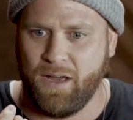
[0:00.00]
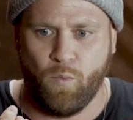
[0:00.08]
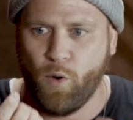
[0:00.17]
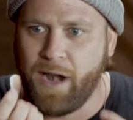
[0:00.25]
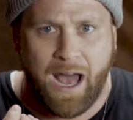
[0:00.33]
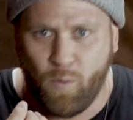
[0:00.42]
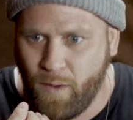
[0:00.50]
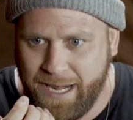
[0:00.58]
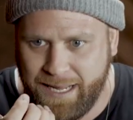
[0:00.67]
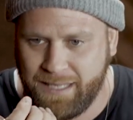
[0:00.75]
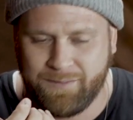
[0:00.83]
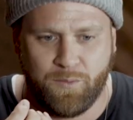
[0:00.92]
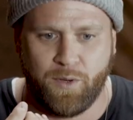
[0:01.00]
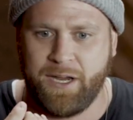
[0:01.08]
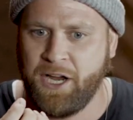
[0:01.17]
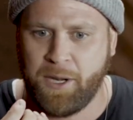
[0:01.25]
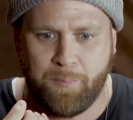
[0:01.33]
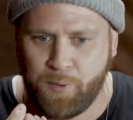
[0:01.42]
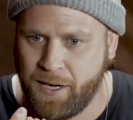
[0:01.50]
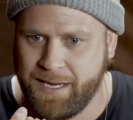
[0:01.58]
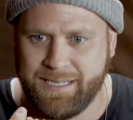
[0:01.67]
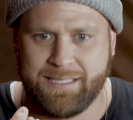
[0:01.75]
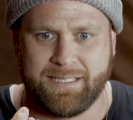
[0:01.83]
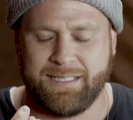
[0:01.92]
we're not waiting. We're here to
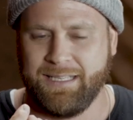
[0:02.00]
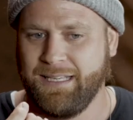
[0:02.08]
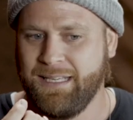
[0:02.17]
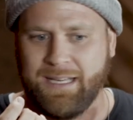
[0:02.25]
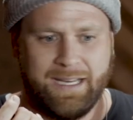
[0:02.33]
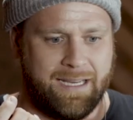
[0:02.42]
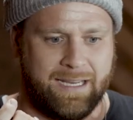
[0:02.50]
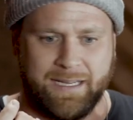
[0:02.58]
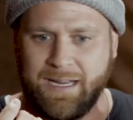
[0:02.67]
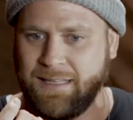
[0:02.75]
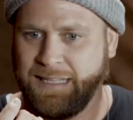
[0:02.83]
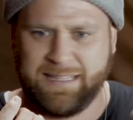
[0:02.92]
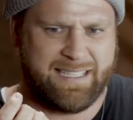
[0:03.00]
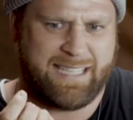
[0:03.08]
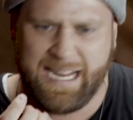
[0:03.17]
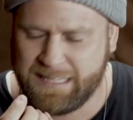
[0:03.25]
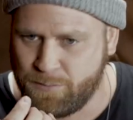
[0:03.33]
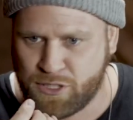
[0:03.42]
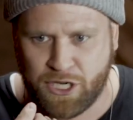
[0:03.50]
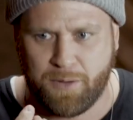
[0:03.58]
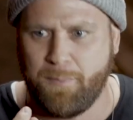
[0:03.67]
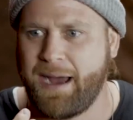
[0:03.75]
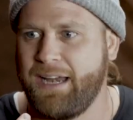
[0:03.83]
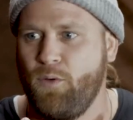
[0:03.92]
praise. Let this anthem start a
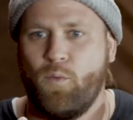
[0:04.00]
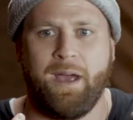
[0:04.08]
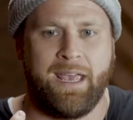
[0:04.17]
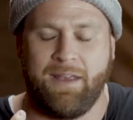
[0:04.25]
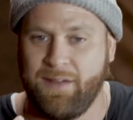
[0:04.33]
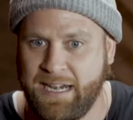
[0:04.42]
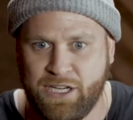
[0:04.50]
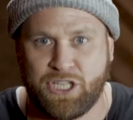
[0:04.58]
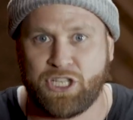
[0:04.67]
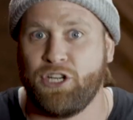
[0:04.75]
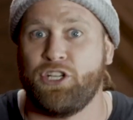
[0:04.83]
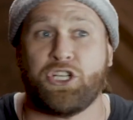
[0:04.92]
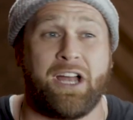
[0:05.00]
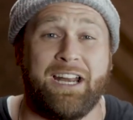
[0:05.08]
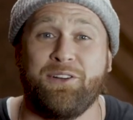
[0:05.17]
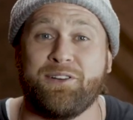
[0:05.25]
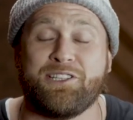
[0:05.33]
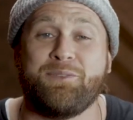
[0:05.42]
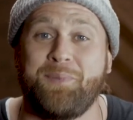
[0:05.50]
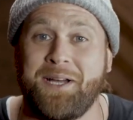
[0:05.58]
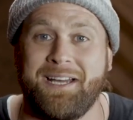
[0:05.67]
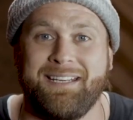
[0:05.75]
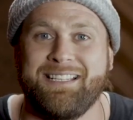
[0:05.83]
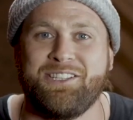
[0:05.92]
mighty wave. And I just started trying to
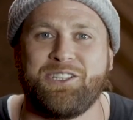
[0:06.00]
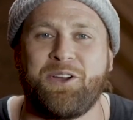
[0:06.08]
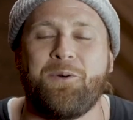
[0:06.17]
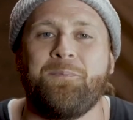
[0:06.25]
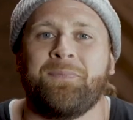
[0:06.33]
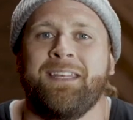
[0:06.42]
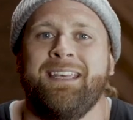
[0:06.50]
respond. And so